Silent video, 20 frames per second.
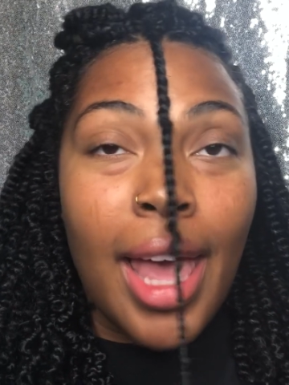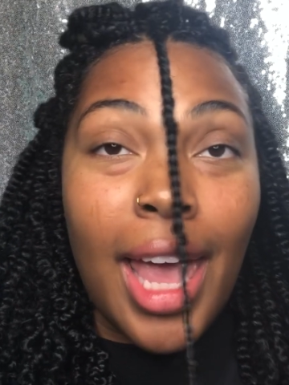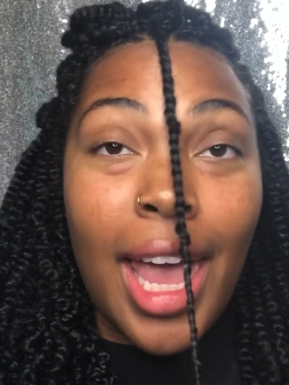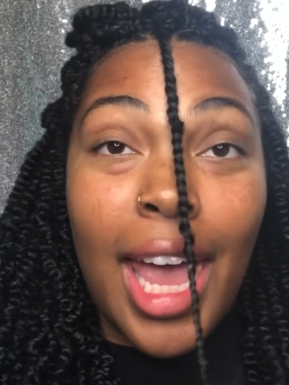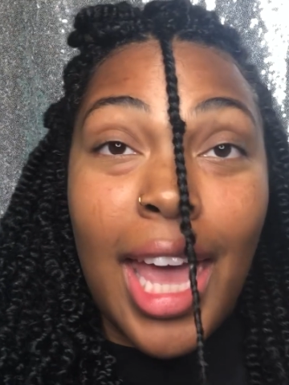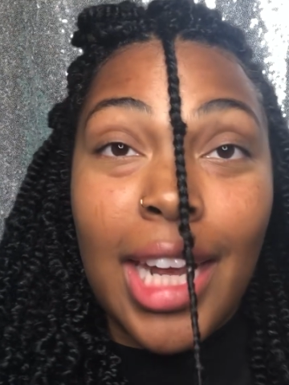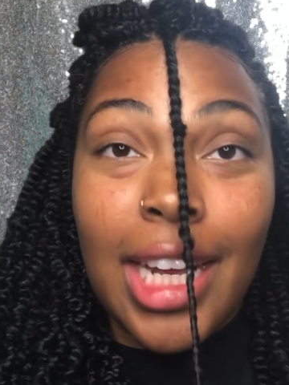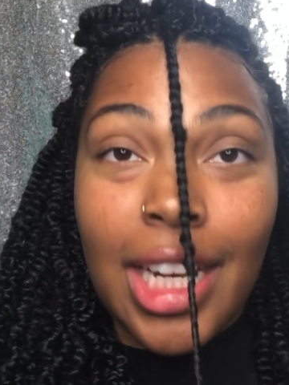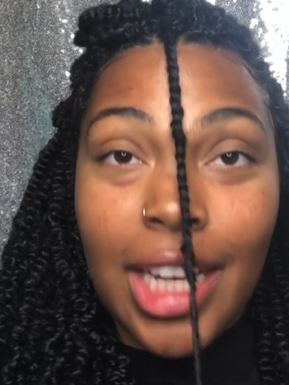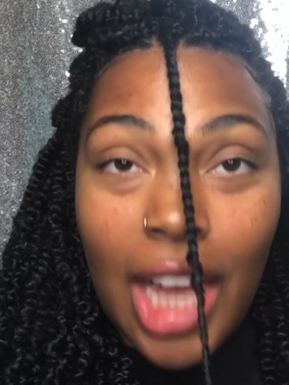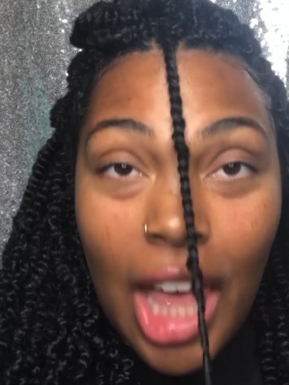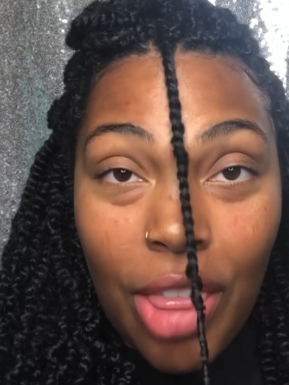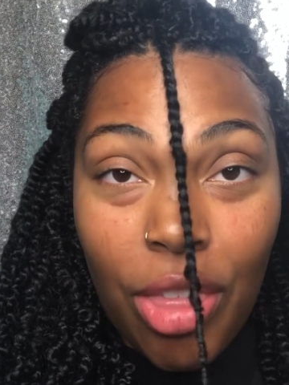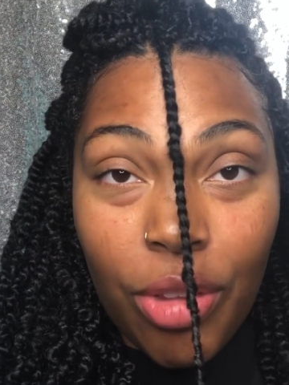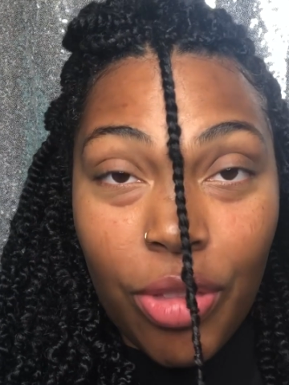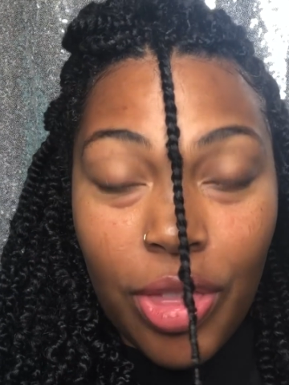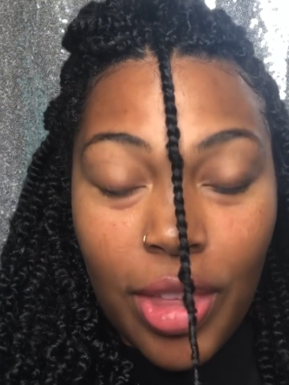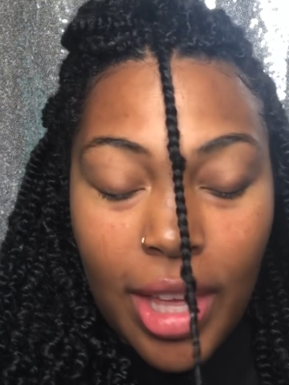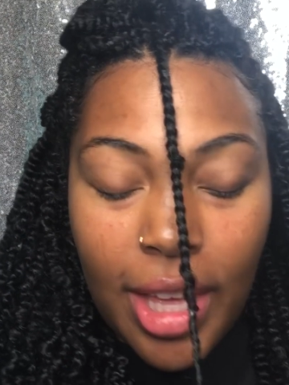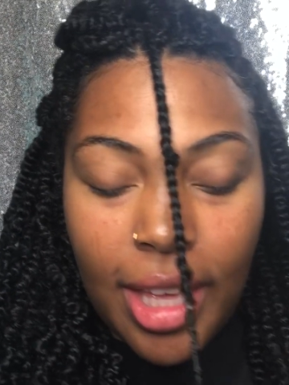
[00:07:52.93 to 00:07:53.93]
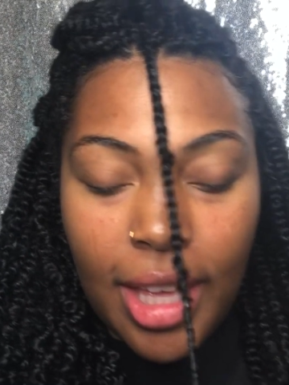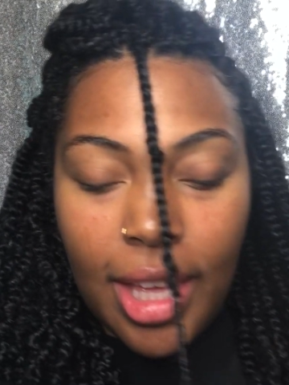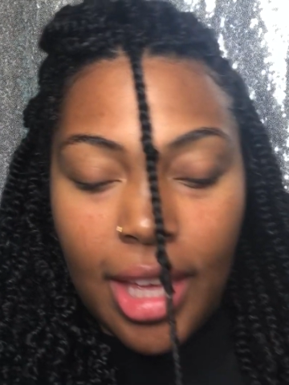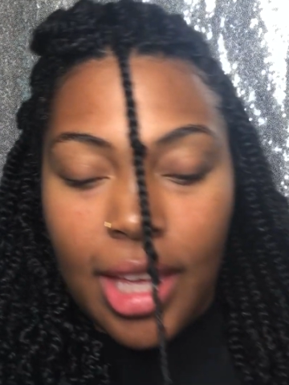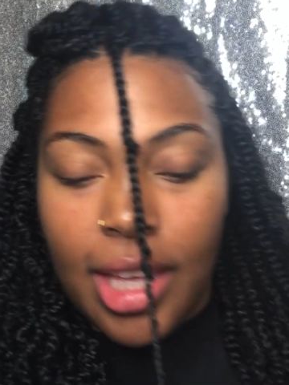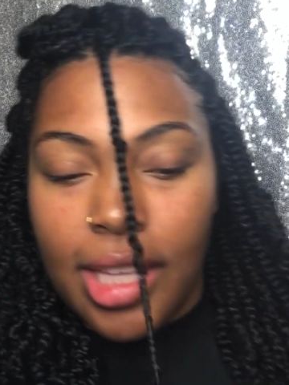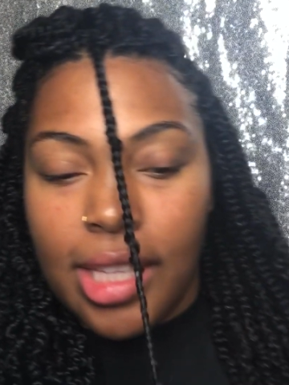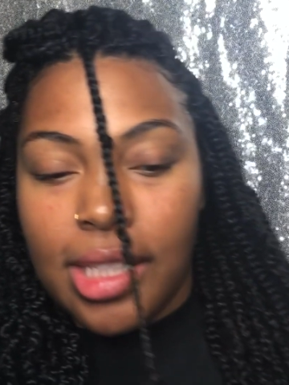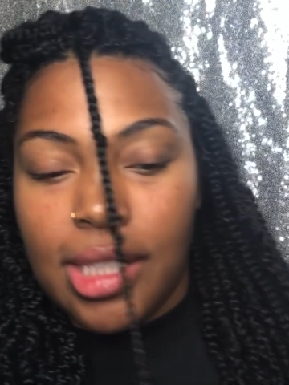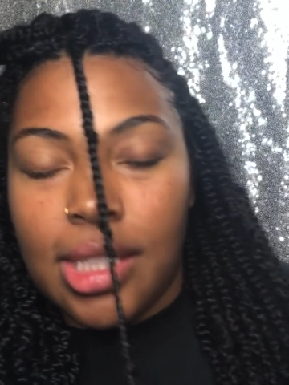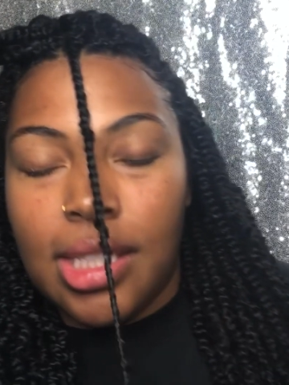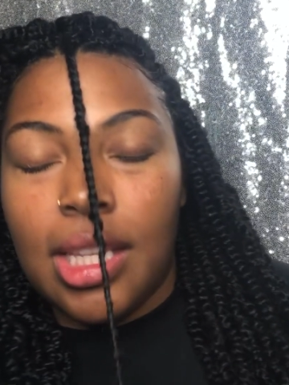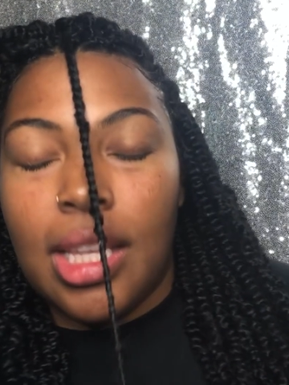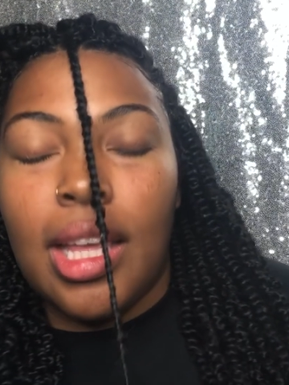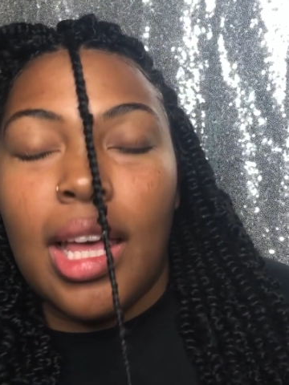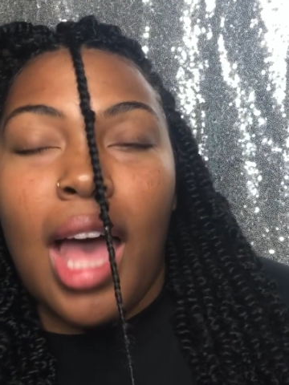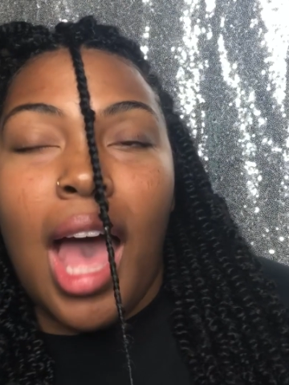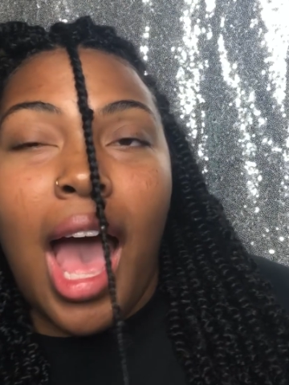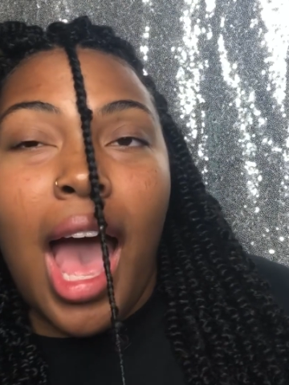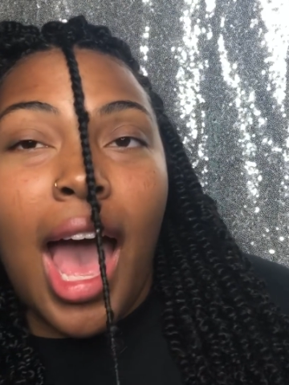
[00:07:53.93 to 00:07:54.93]
And another thing is,
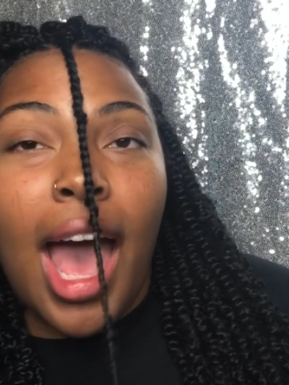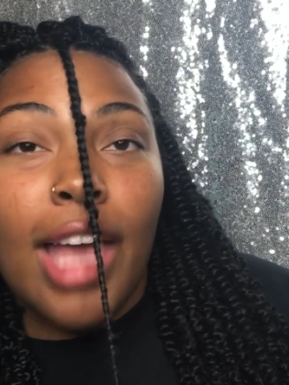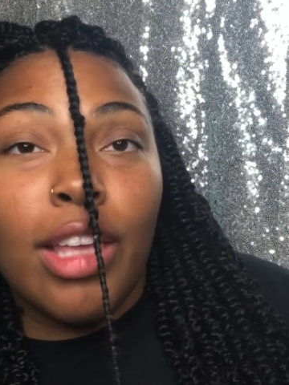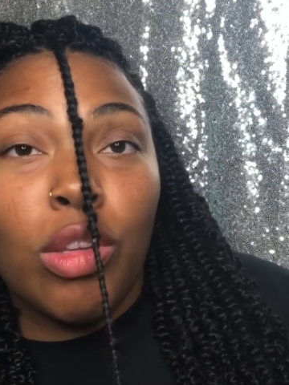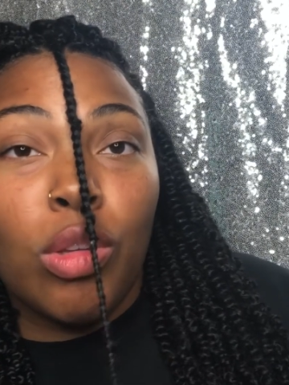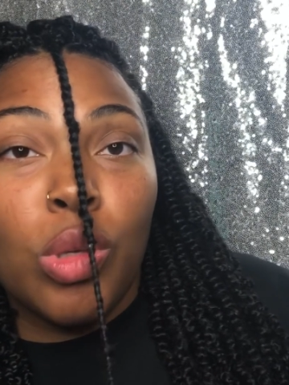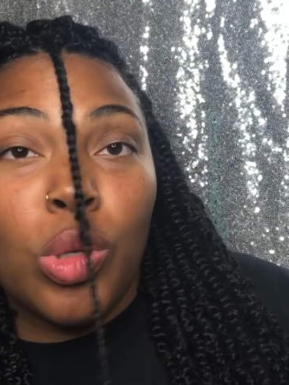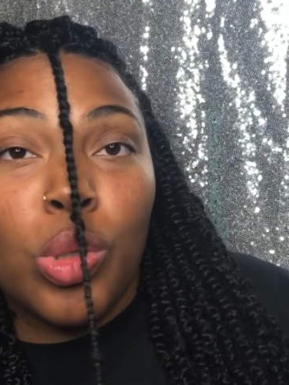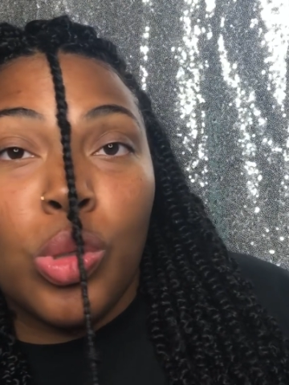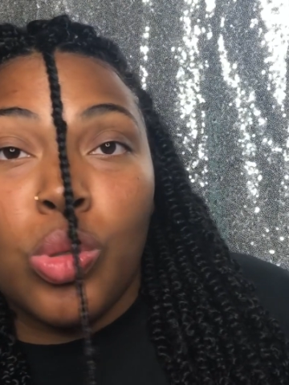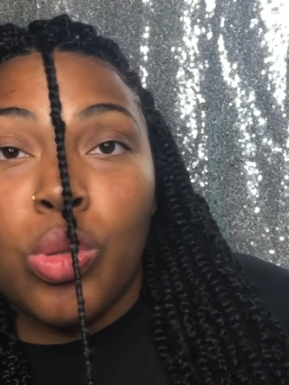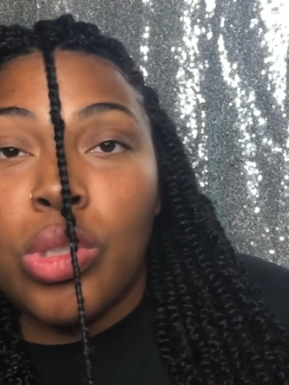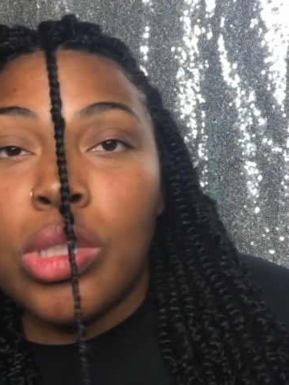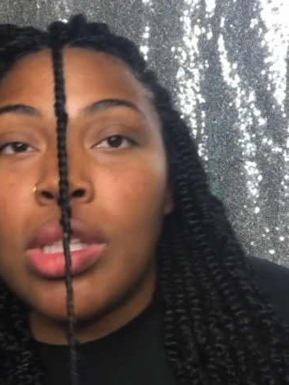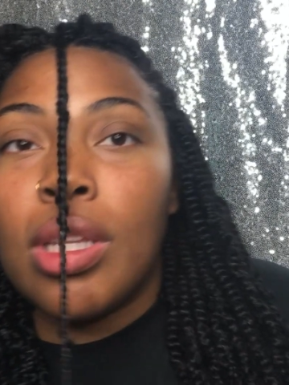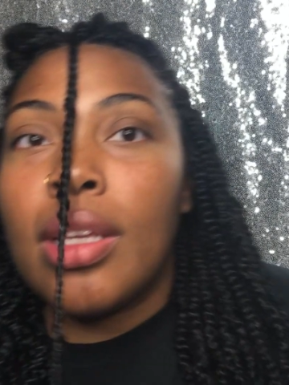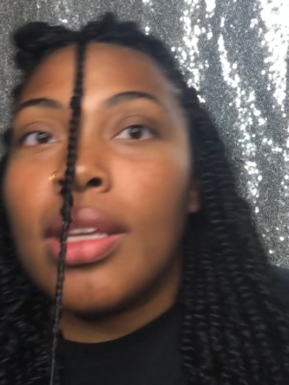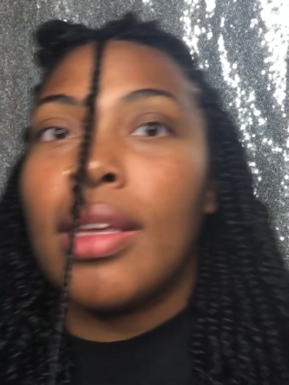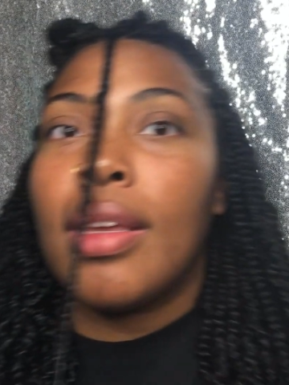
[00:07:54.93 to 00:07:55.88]
I use